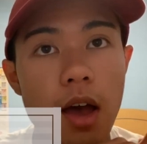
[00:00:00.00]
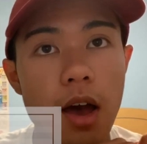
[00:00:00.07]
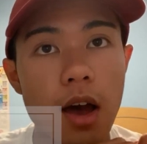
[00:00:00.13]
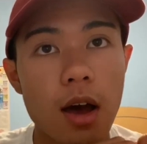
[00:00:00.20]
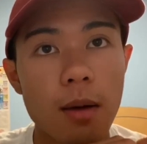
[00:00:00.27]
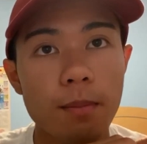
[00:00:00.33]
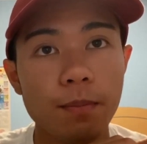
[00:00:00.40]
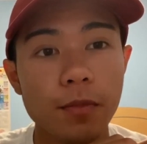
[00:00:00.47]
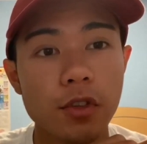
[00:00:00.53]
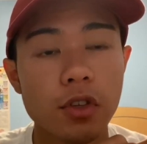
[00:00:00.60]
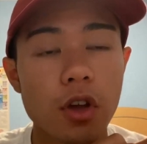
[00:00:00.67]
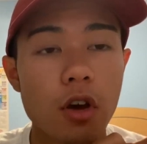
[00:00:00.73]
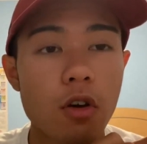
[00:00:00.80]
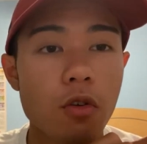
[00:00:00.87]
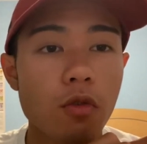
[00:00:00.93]

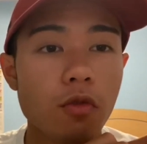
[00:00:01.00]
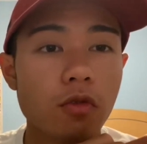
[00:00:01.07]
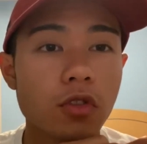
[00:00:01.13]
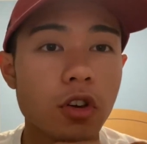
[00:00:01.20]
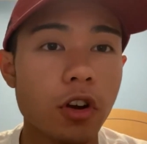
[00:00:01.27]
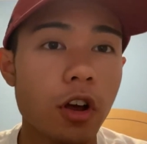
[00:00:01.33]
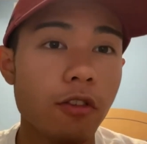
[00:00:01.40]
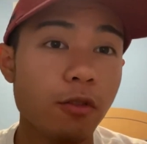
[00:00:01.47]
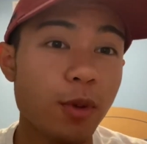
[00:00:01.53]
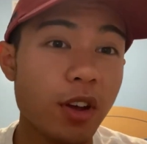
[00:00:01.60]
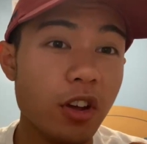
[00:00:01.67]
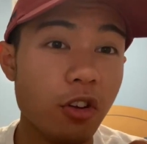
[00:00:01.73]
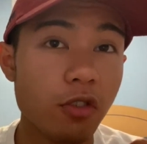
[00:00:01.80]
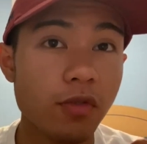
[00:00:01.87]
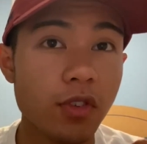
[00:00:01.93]
So starting off with
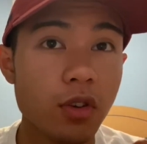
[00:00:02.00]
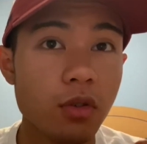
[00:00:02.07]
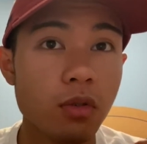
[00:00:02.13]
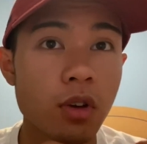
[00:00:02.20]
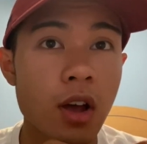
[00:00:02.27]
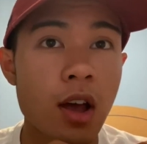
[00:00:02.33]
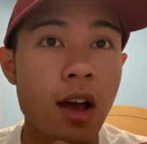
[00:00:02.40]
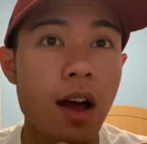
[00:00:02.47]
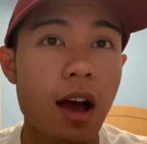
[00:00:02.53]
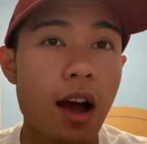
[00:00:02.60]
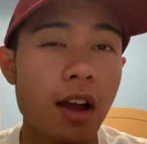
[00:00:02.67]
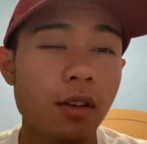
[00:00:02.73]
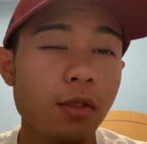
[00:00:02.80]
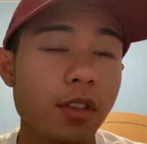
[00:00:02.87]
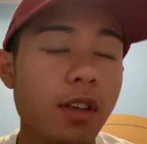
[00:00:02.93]
my interview,
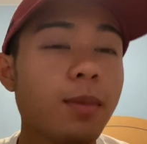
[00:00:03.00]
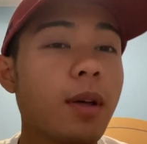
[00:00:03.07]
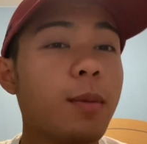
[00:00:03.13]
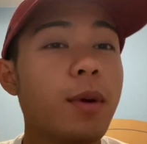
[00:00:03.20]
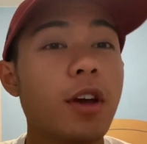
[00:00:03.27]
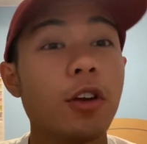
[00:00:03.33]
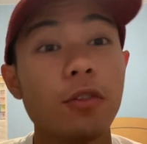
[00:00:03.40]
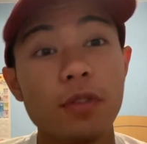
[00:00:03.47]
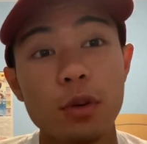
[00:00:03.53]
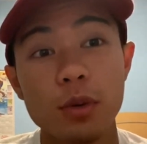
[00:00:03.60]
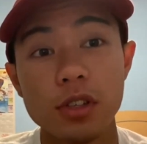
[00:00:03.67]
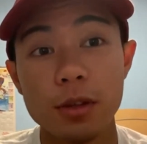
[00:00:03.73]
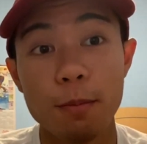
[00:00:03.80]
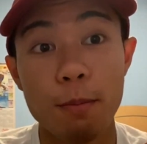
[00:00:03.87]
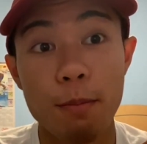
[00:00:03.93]
I don't think that my interview
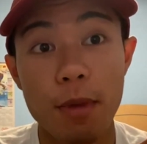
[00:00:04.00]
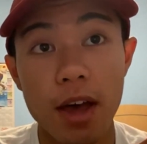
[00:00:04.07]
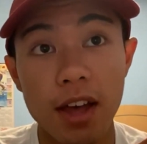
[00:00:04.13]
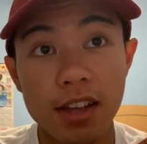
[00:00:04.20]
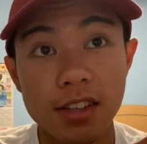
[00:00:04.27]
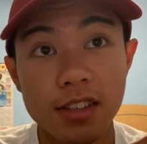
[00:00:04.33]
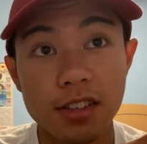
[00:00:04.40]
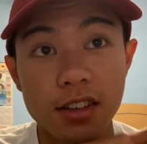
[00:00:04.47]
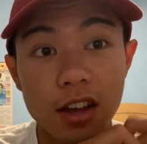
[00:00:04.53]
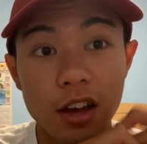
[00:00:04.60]
was the best.